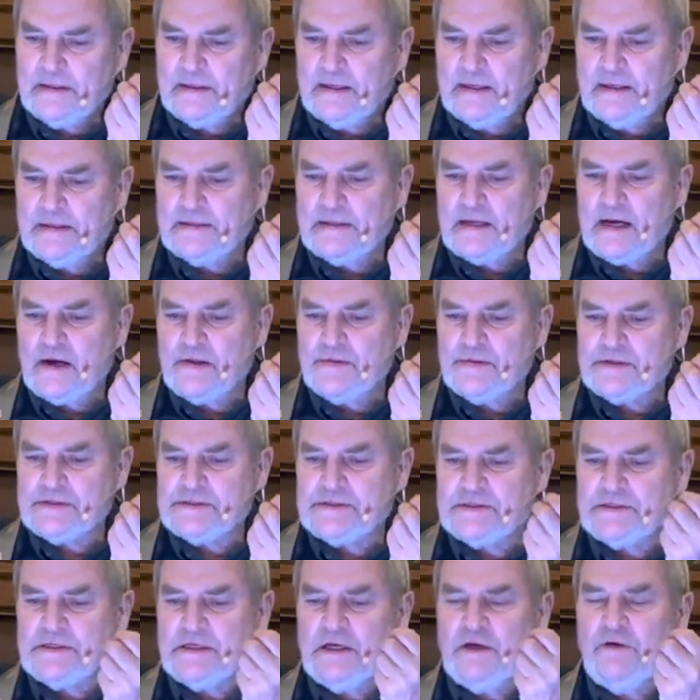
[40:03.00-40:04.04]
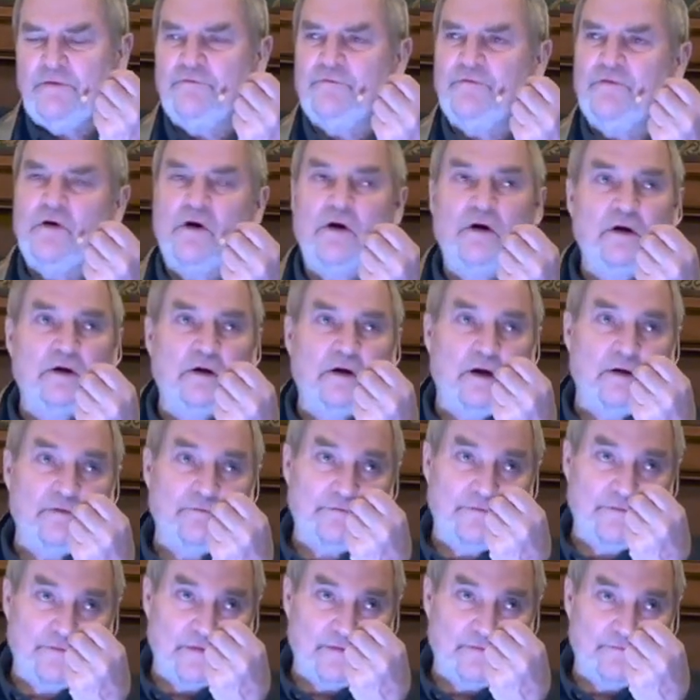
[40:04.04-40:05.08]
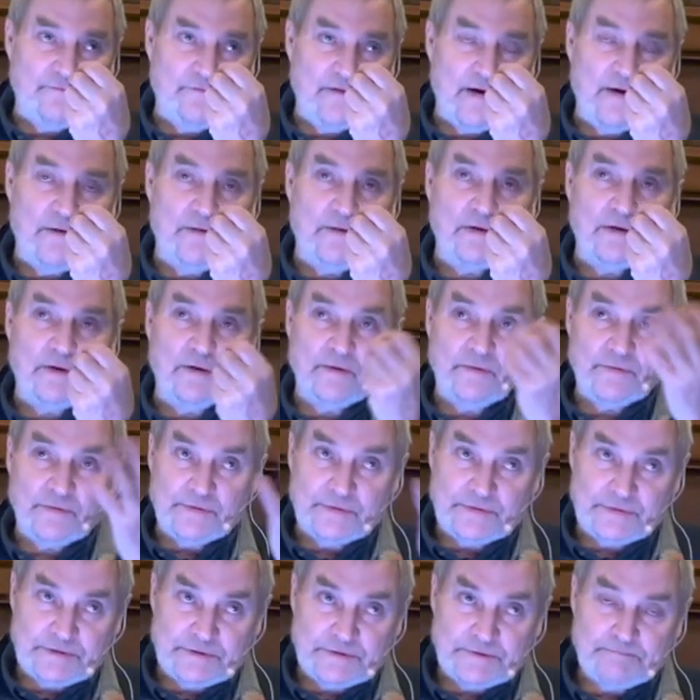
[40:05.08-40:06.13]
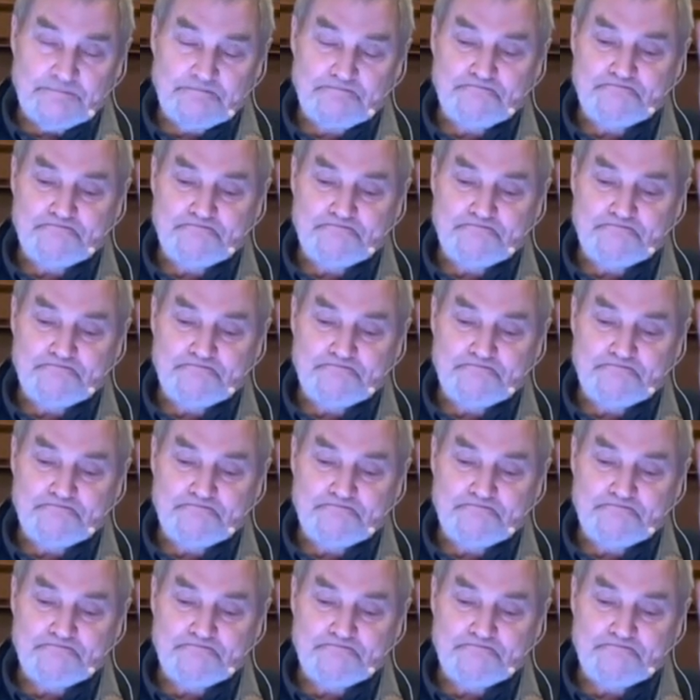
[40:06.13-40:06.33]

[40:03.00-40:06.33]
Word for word: And now the sea fog off the Farallones.